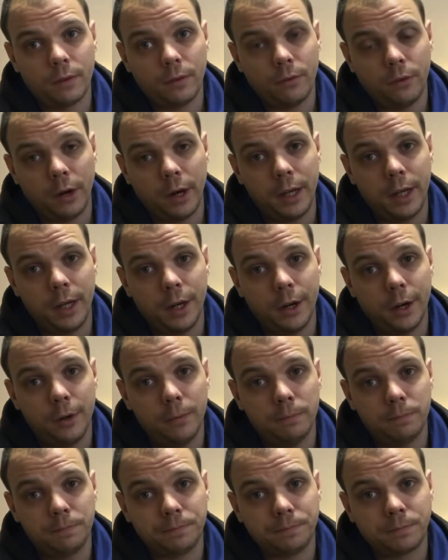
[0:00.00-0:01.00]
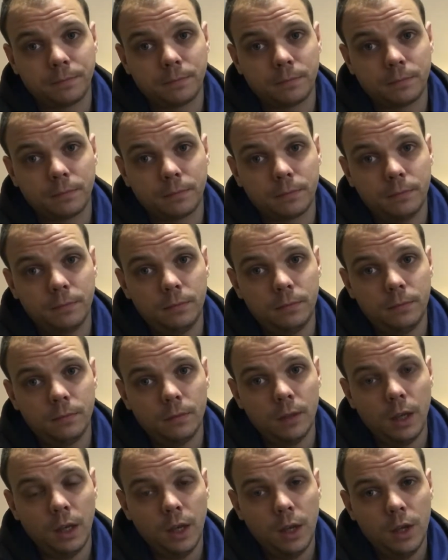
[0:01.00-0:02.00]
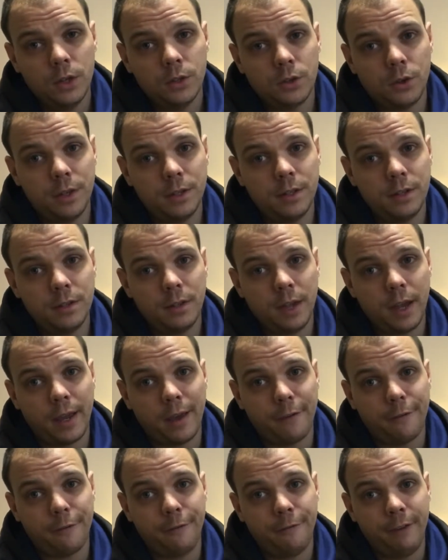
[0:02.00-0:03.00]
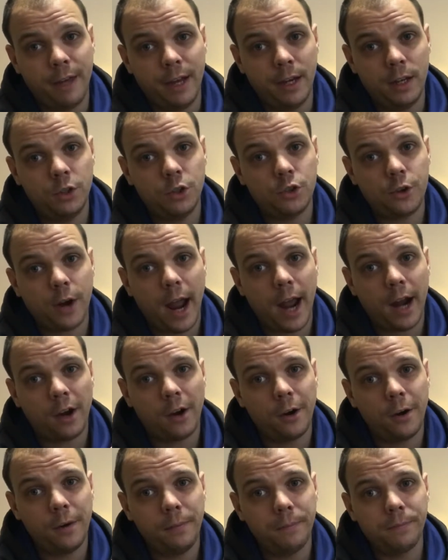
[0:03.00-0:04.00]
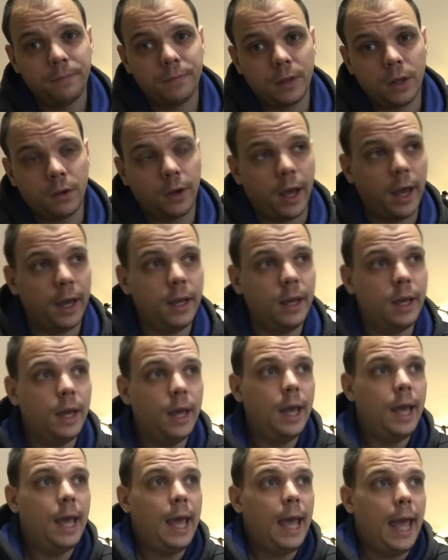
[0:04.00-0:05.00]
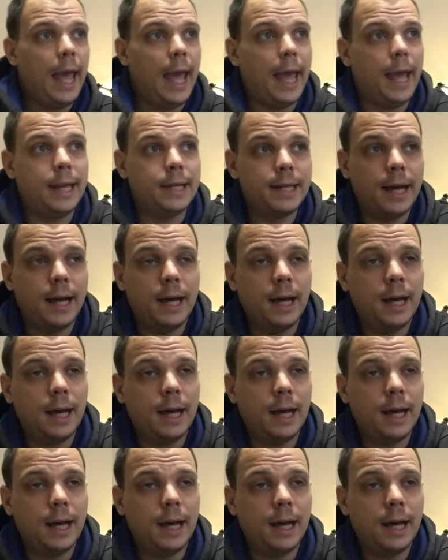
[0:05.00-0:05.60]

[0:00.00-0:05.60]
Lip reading: right here. So this is like a fitness tracker, okay? And